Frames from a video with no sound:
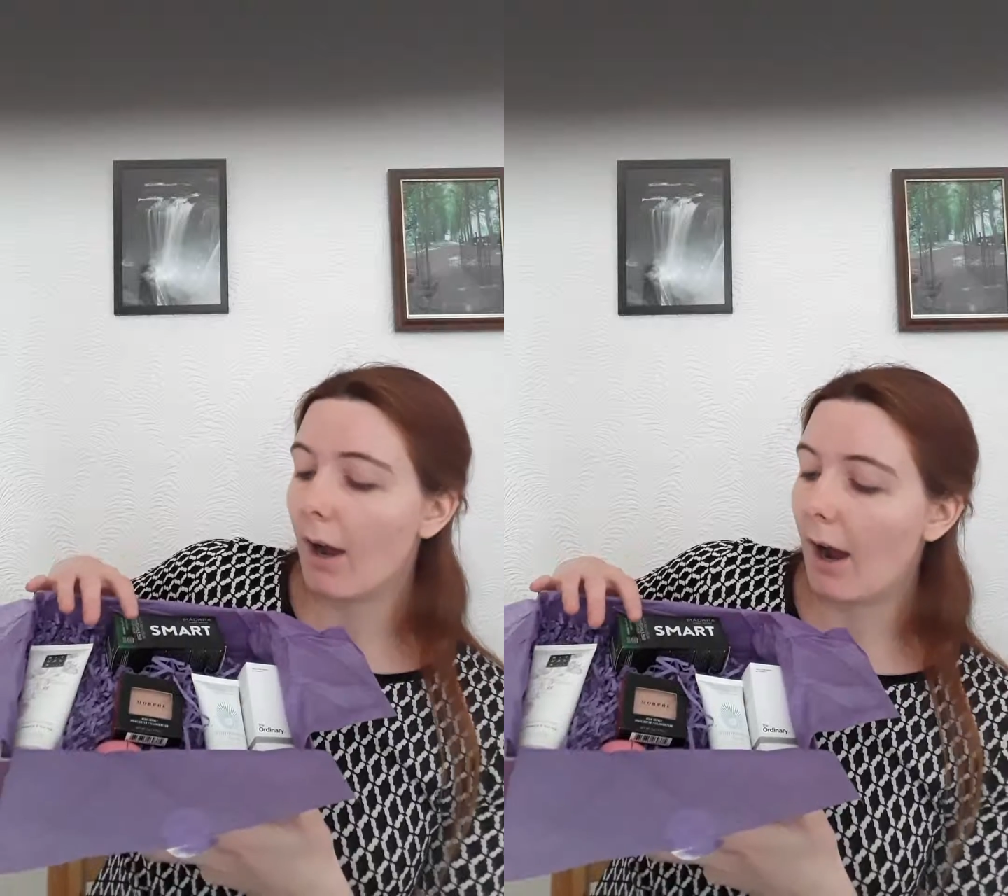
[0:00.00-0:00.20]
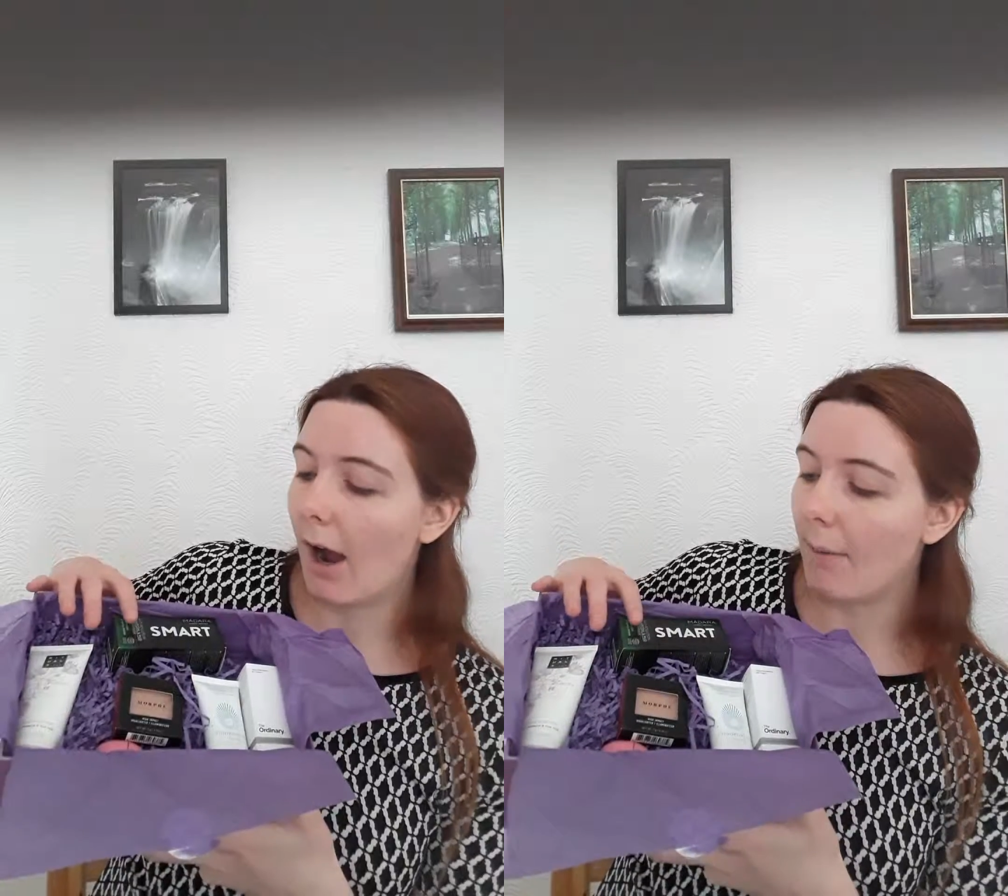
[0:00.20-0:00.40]

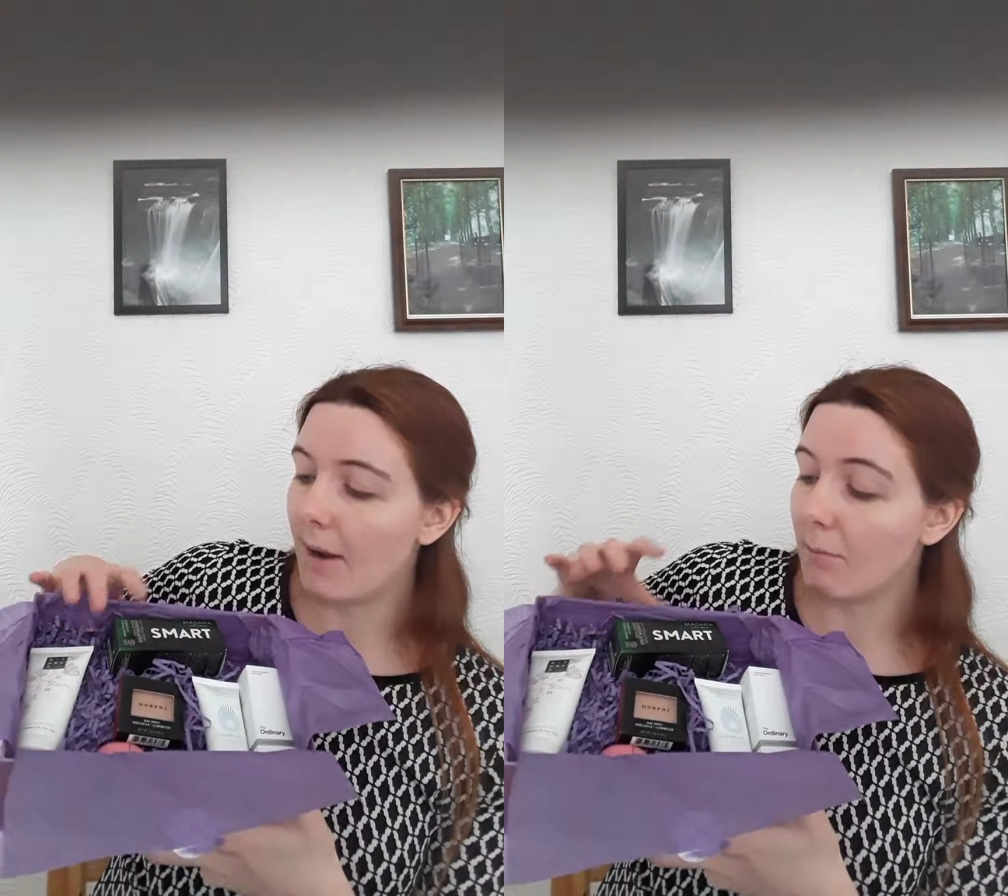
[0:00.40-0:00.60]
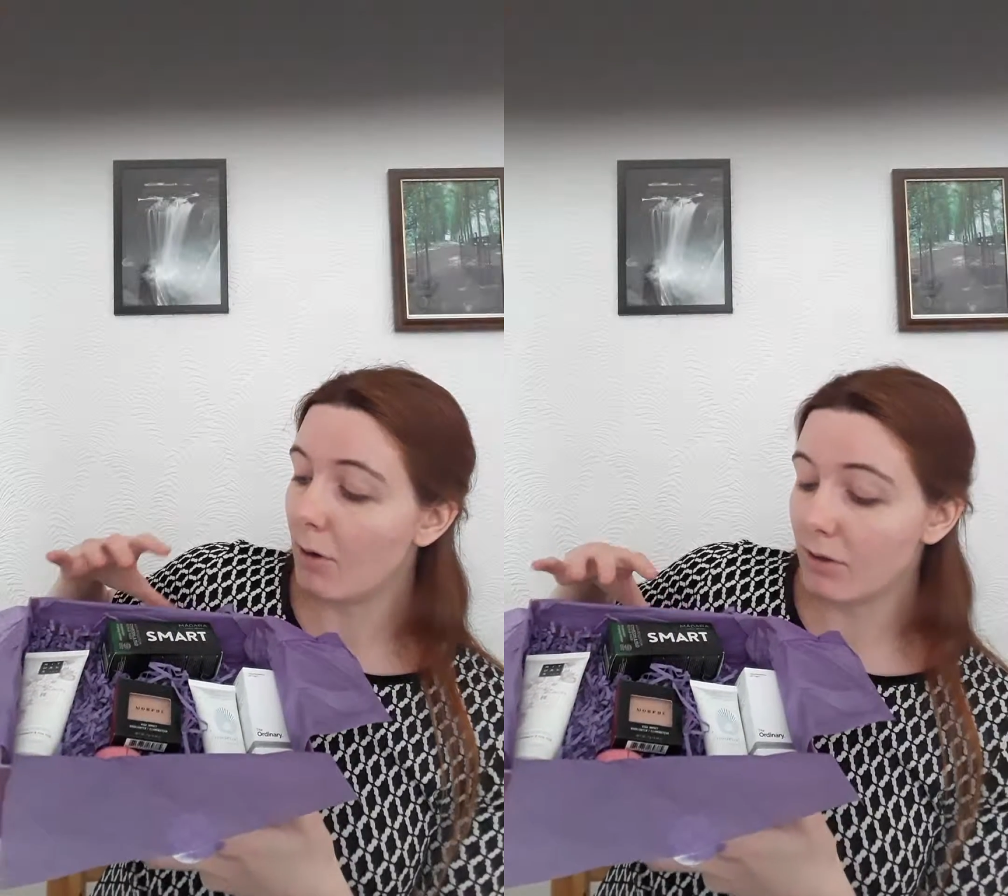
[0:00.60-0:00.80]

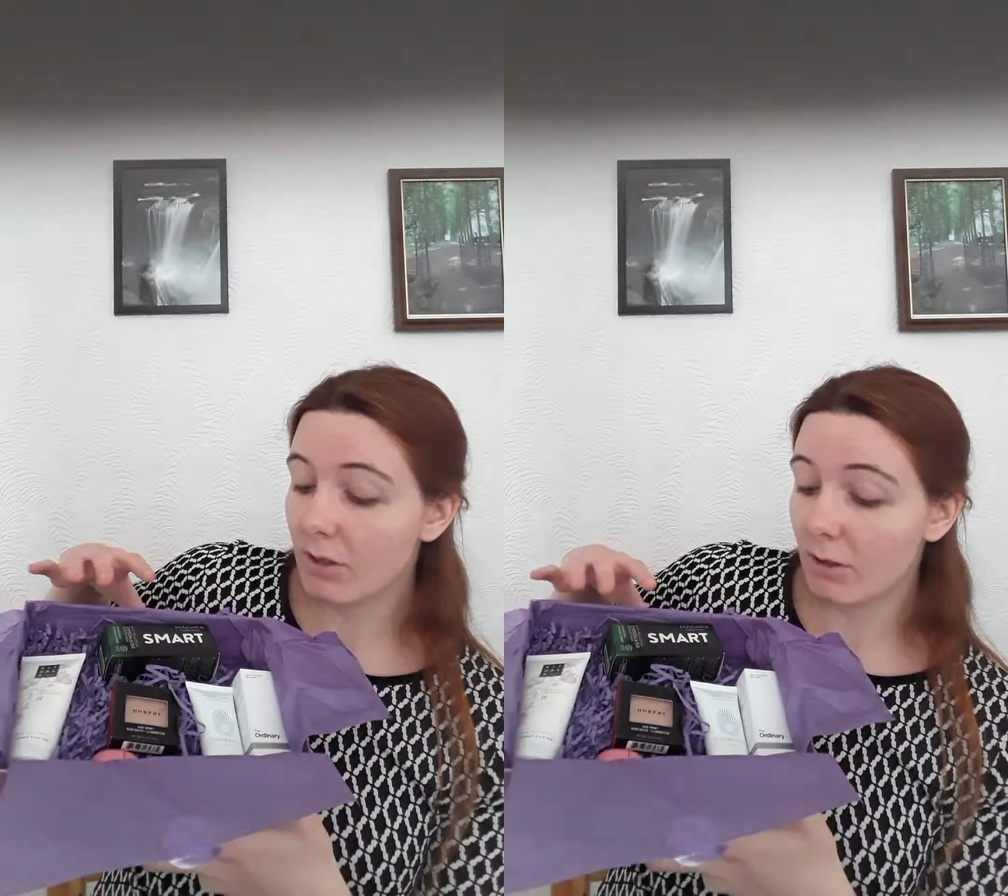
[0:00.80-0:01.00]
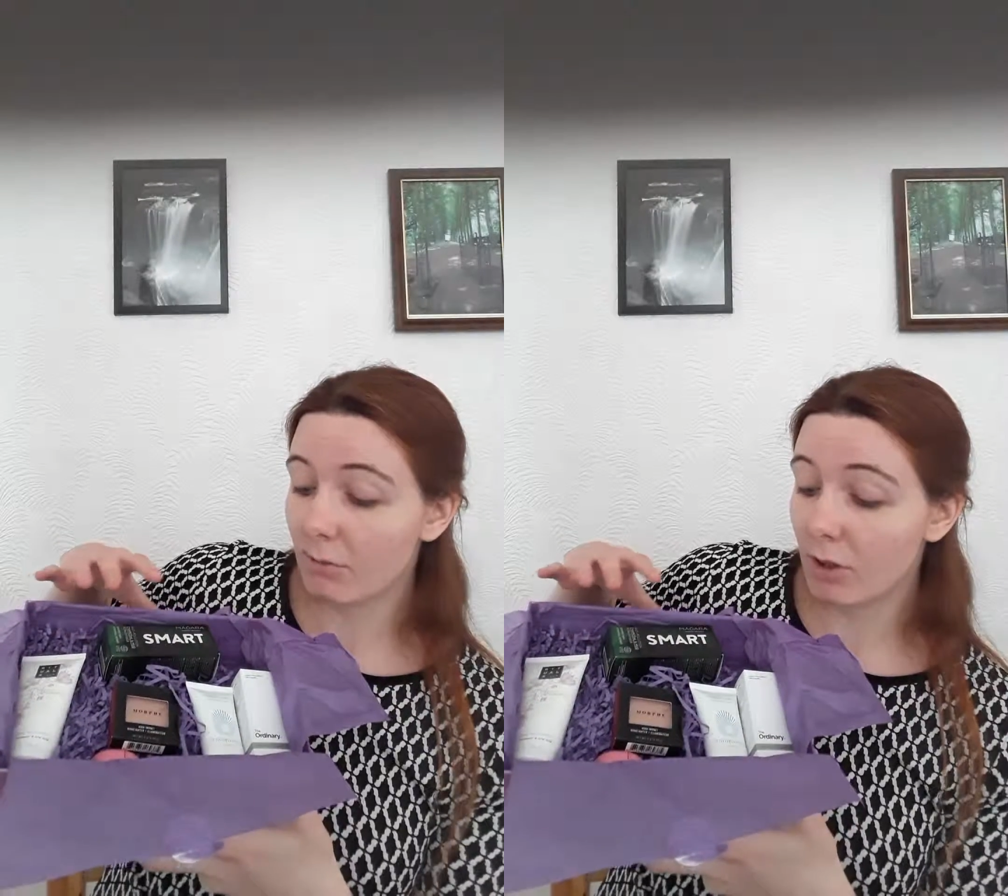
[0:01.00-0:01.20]
and most
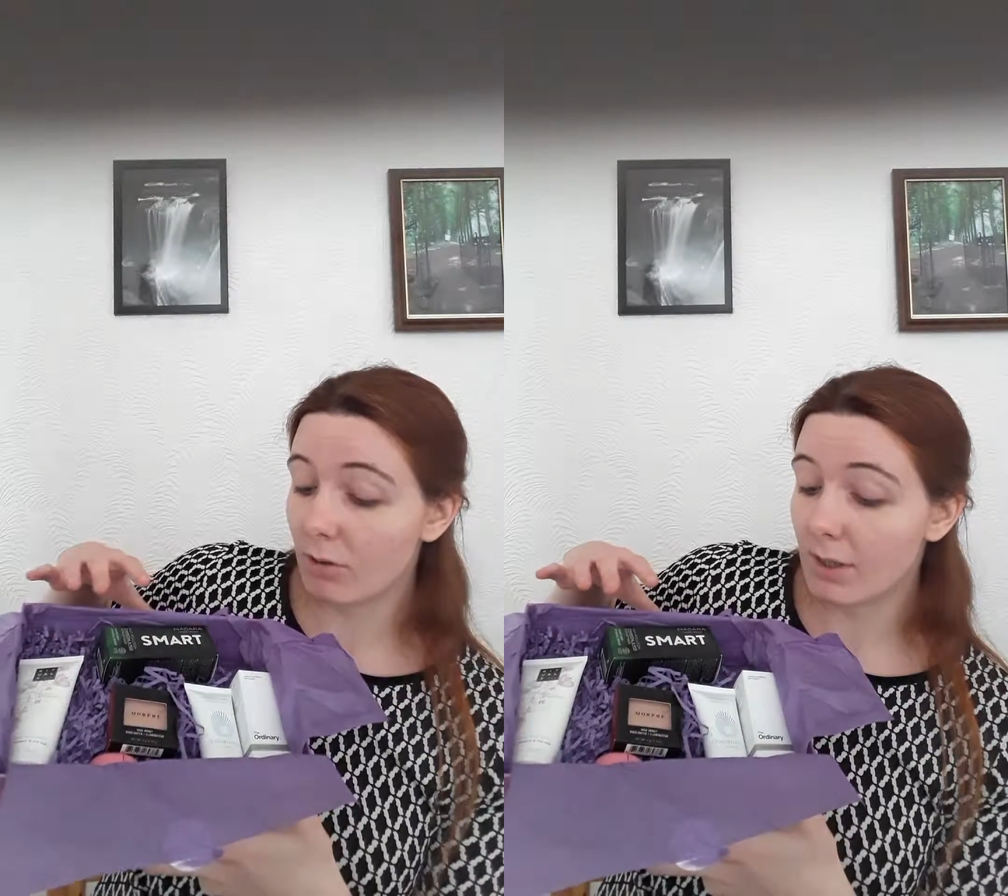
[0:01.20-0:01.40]
of them do